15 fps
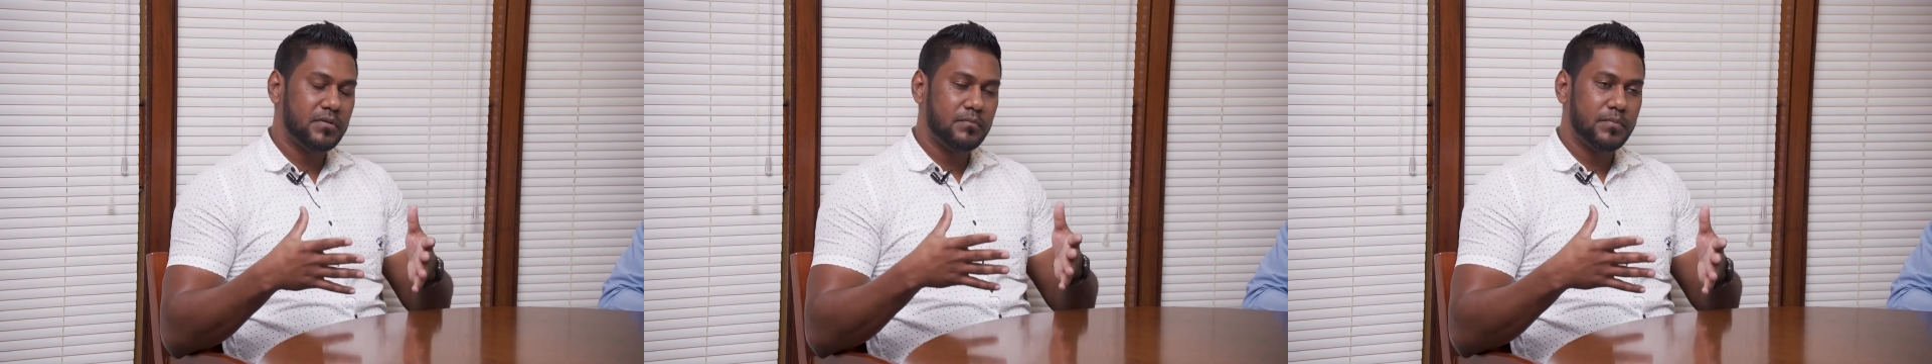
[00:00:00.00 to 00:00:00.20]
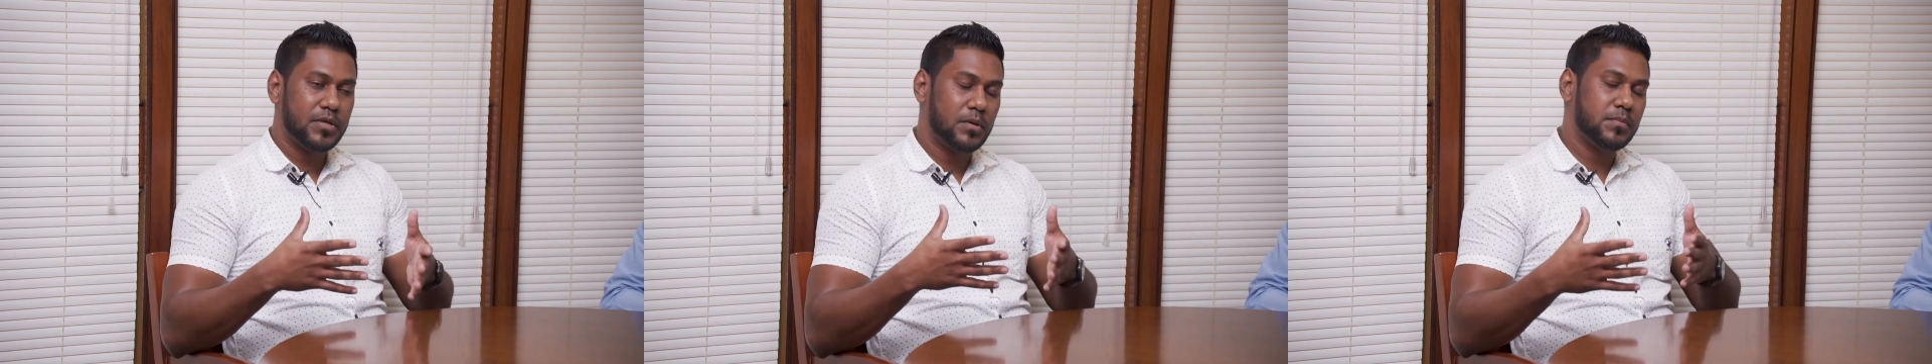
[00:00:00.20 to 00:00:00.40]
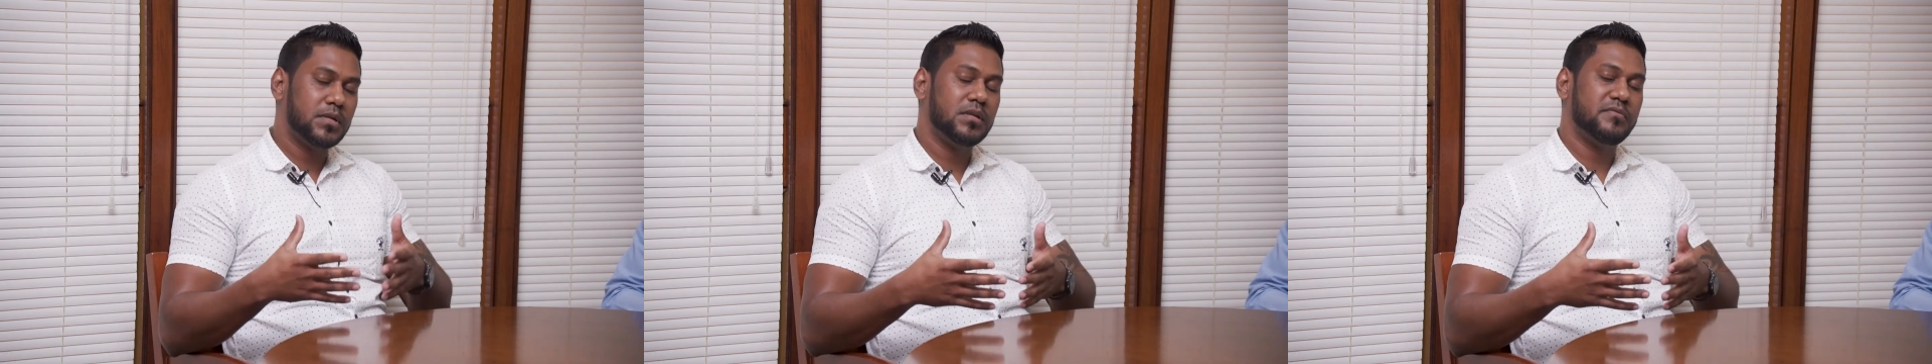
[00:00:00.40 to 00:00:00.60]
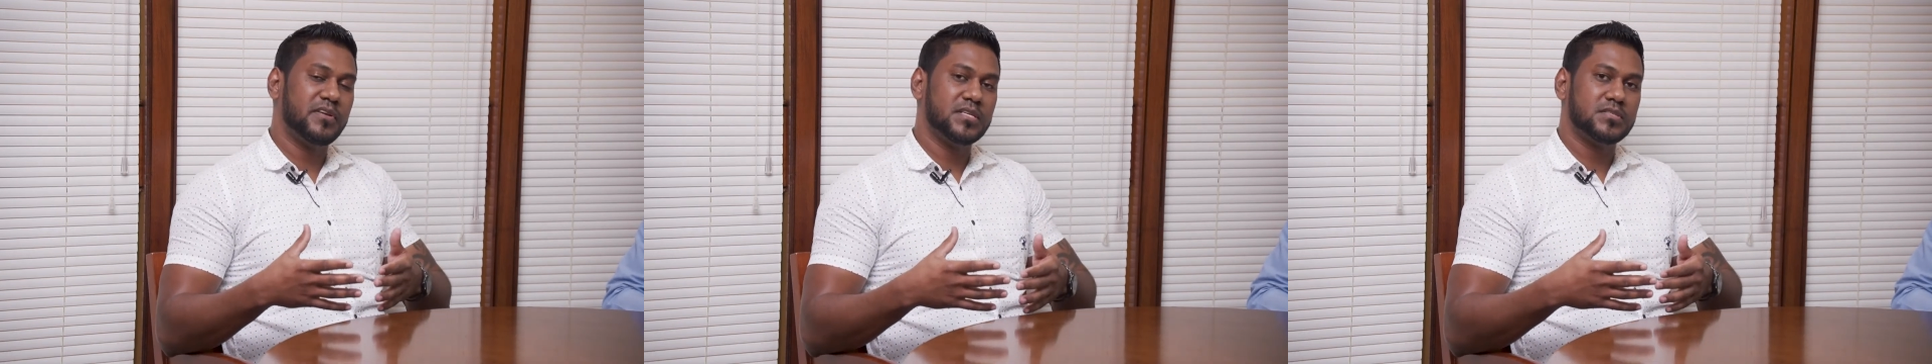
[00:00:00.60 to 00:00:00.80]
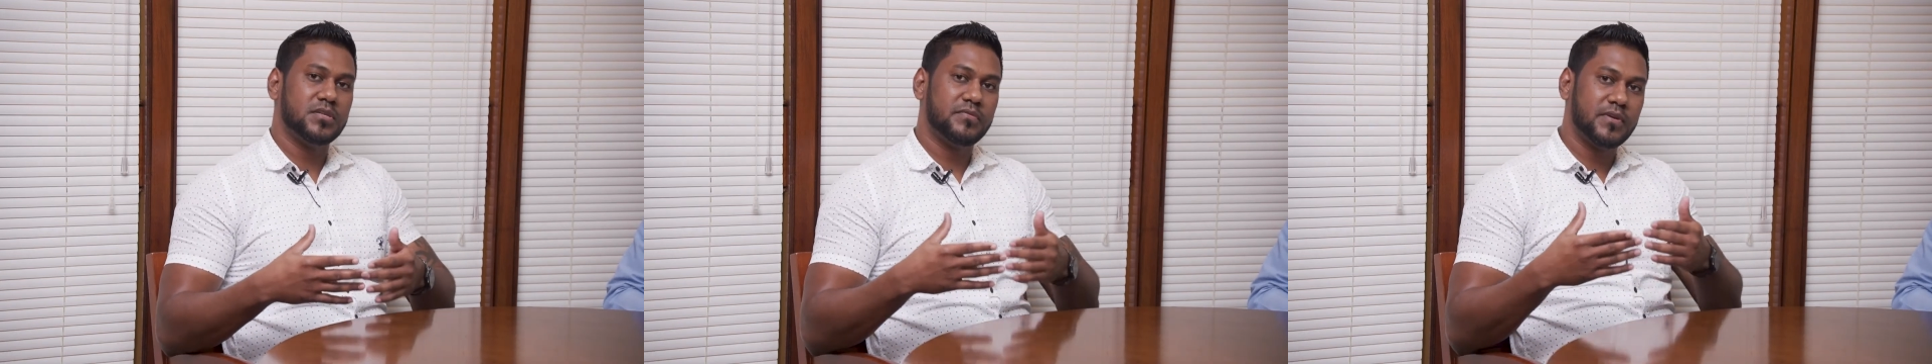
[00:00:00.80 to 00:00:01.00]
becoming an
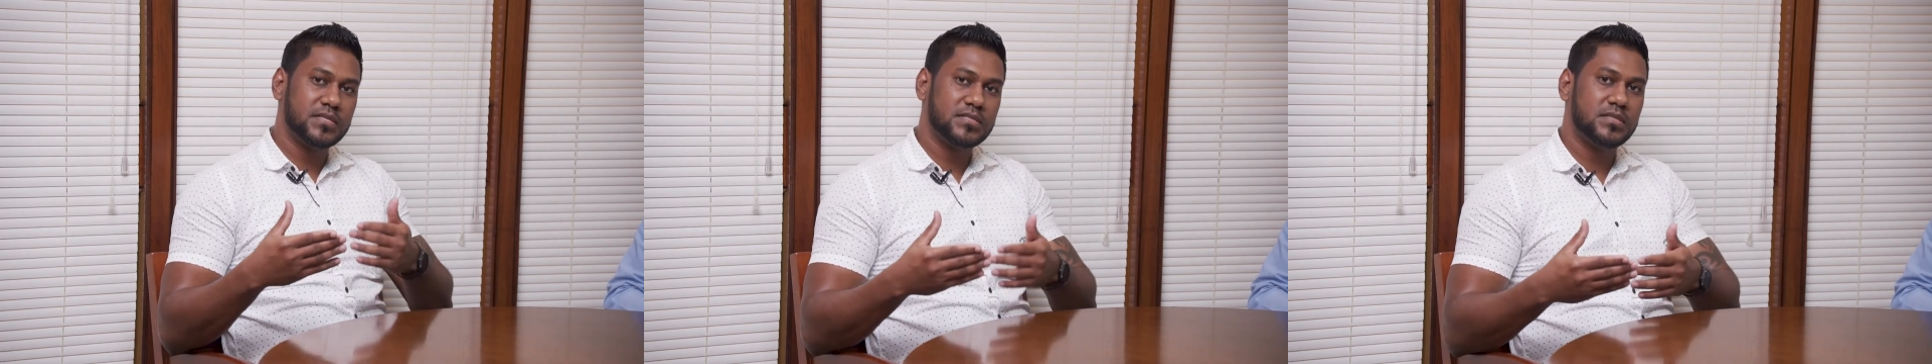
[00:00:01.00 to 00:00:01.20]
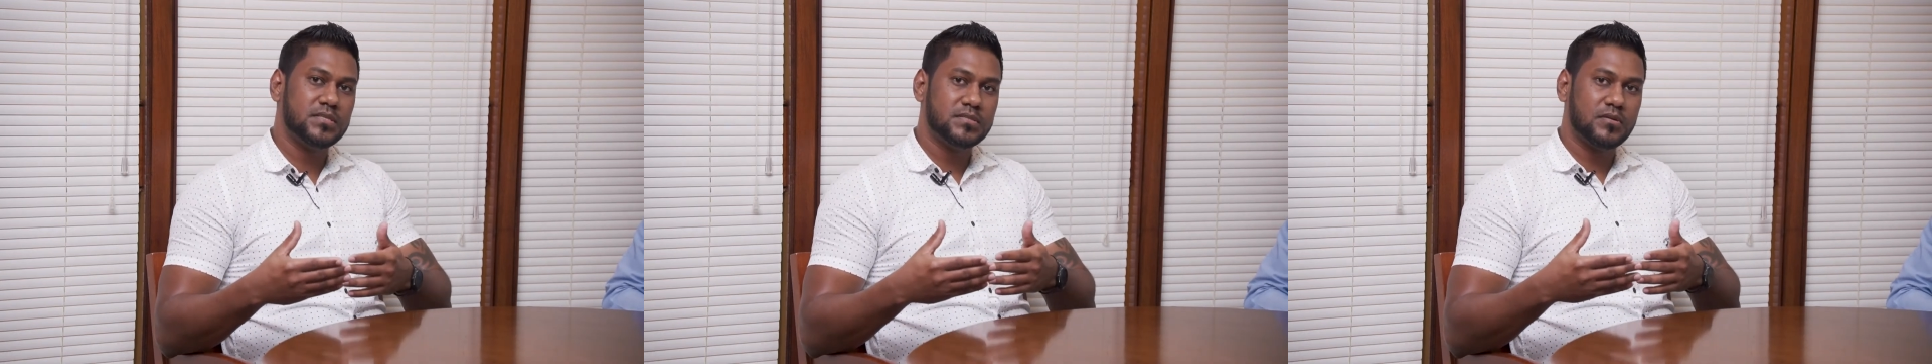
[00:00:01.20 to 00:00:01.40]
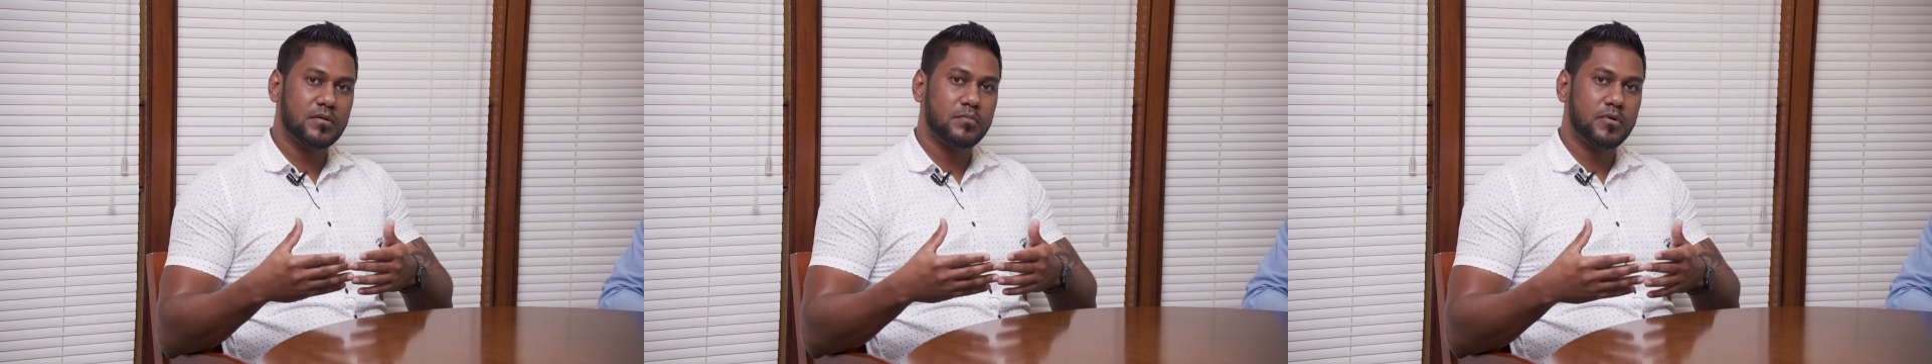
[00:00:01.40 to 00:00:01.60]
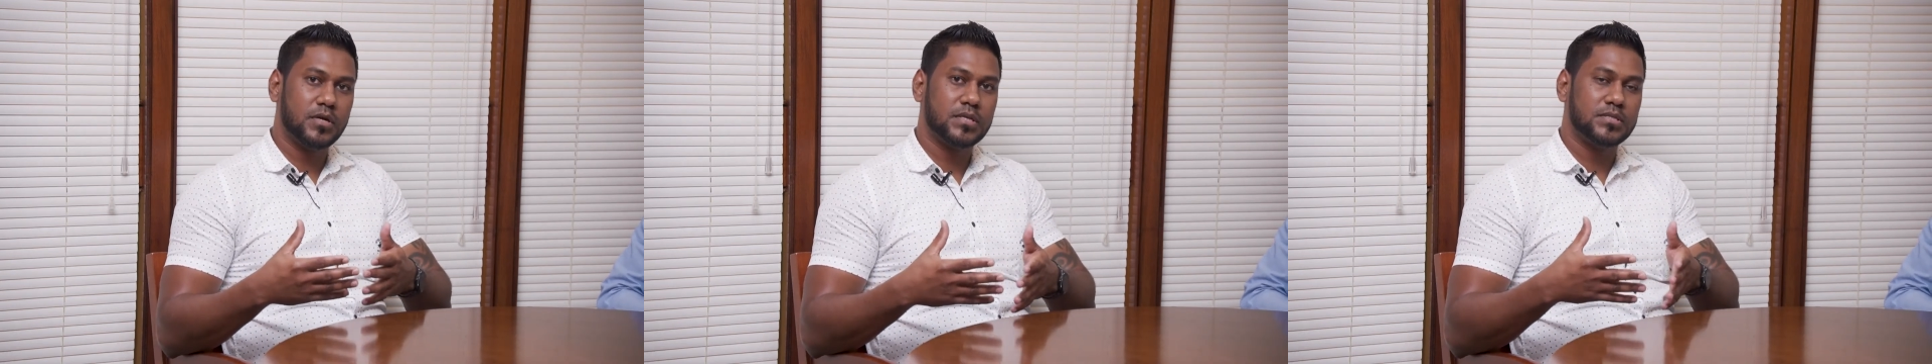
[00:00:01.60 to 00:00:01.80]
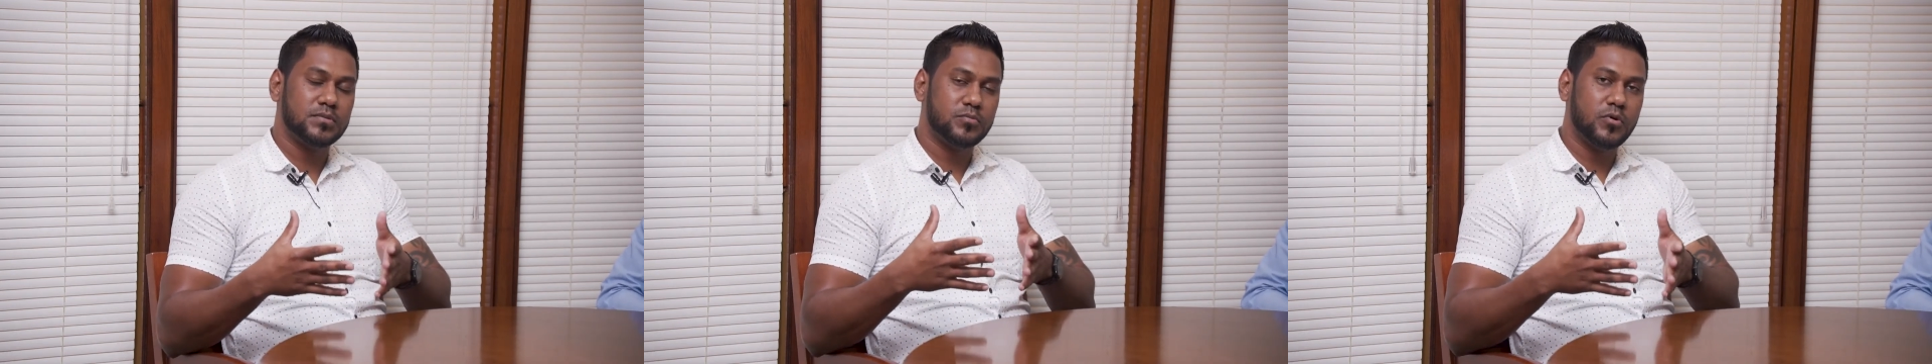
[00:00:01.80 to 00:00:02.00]
investor, investing in the stock market is